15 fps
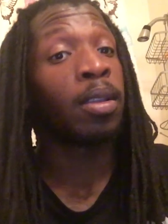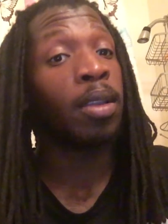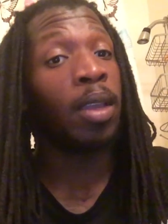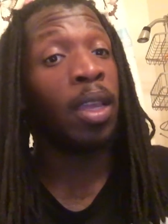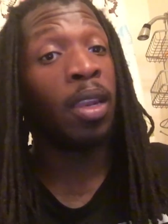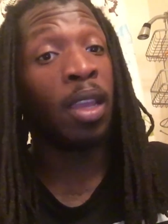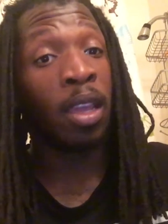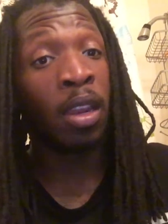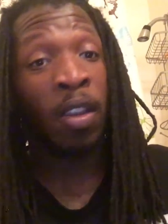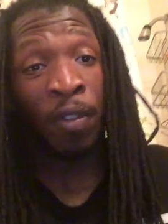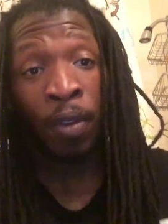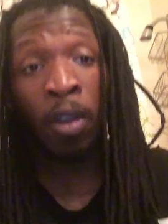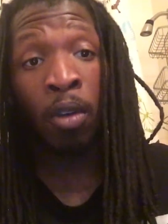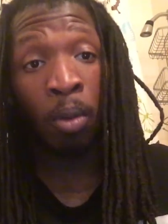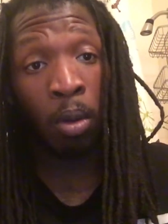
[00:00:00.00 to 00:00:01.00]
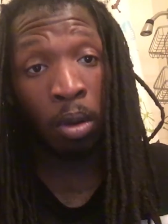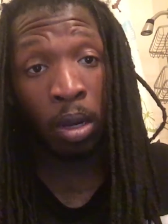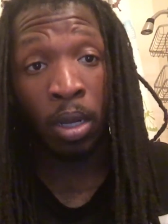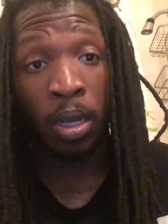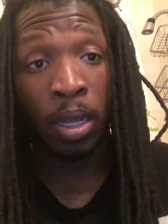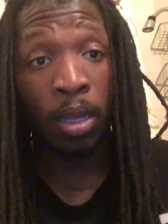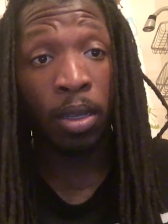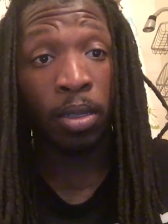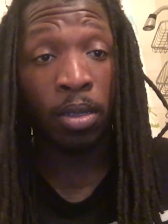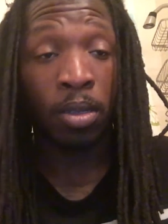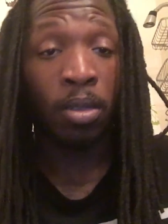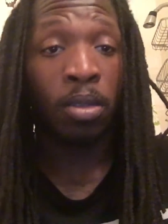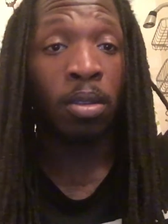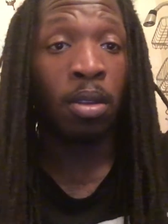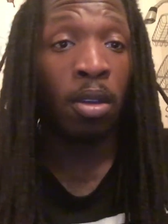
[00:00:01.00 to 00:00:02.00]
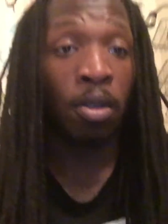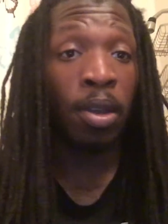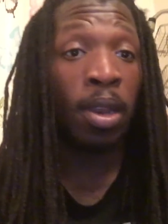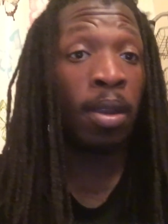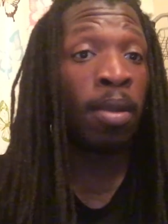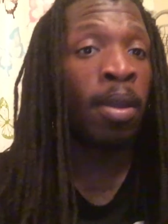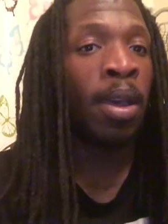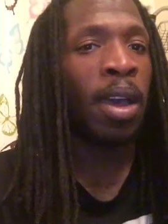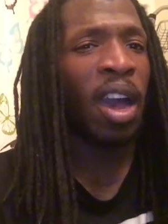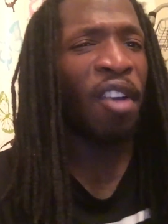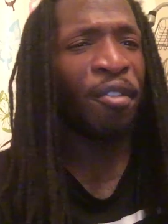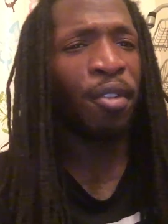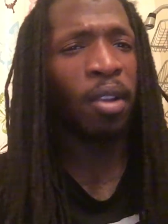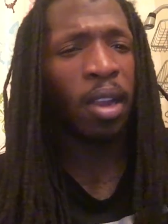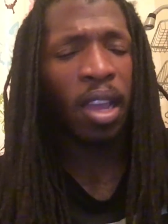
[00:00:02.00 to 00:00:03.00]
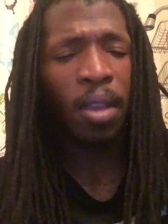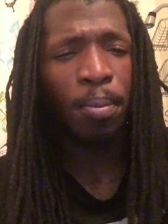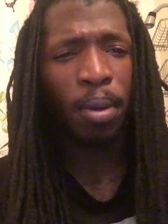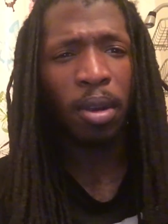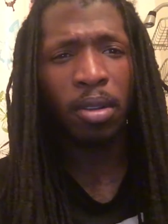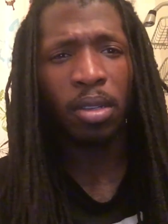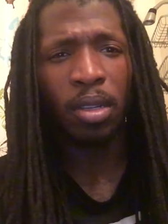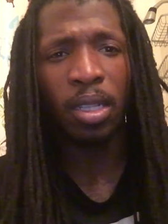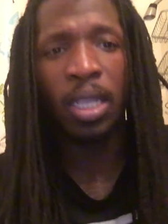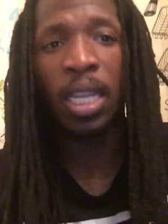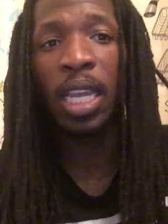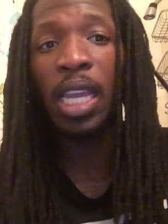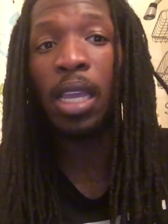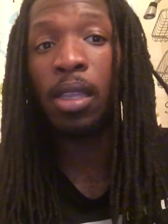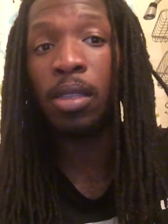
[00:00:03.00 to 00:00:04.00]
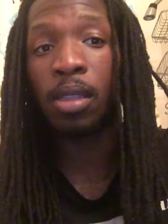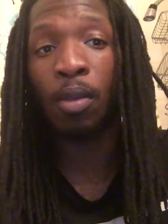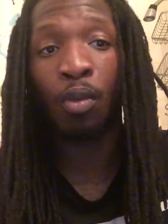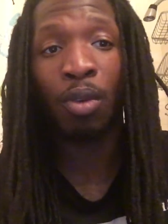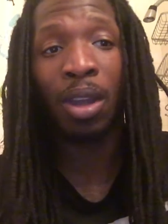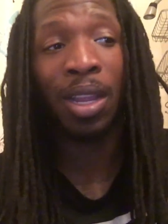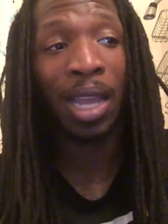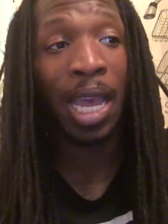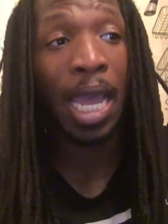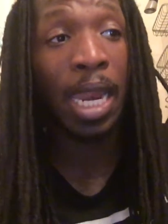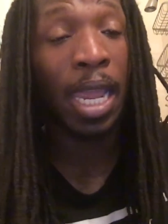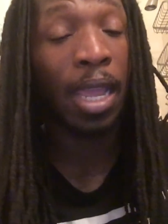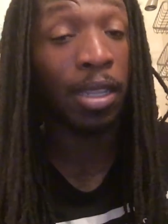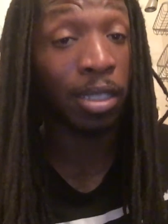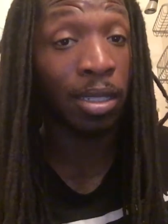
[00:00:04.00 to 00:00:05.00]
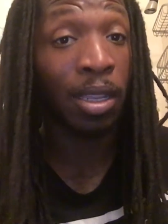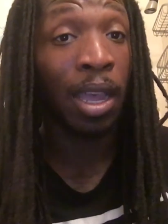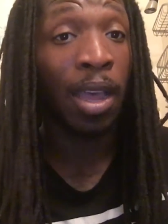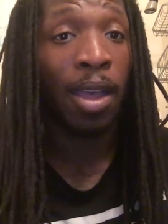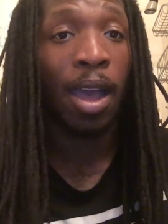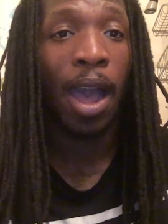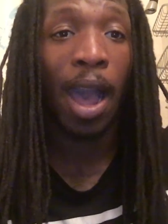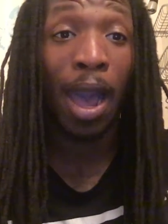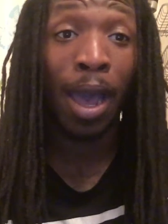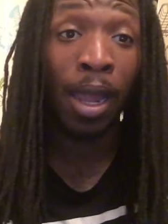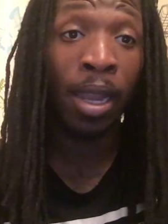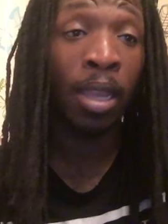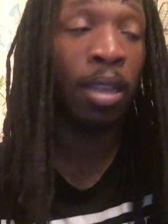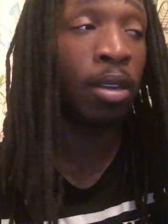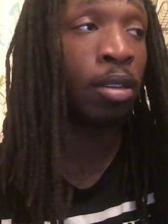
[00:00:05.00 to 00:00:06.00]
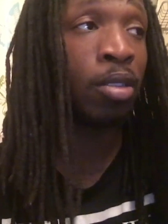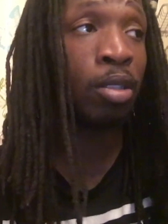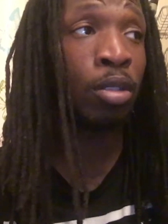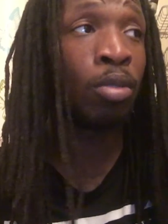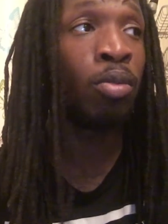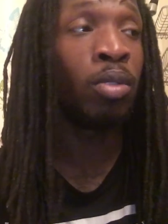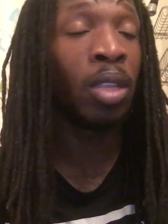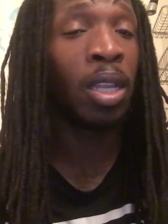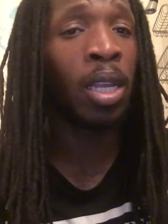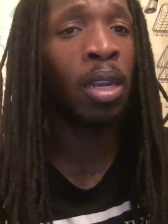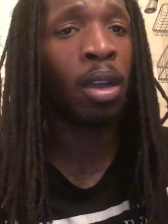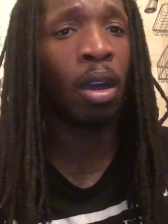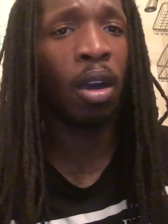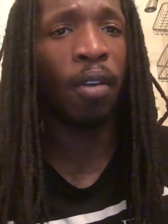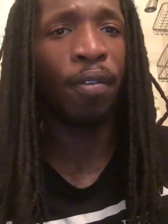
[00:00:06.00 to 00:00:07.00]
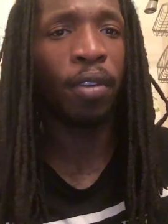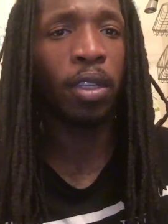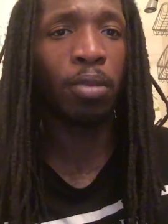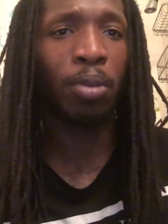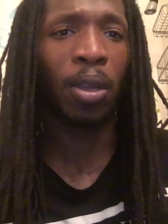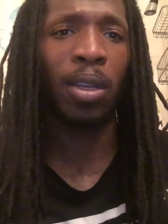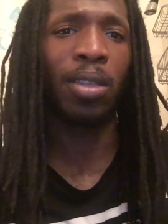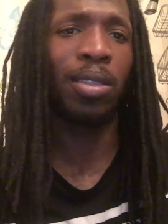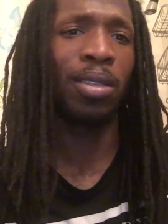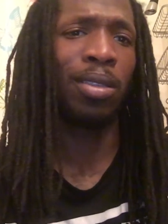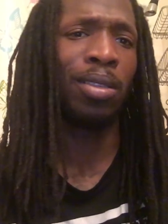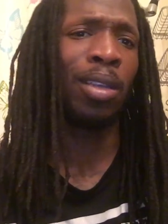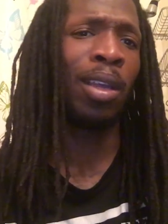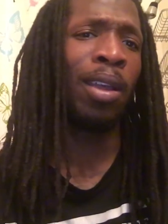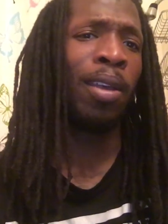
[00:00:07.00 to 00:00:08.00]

in the NFL world, it does. And I feel like personally, he's the one guy that's highly underused in the offense because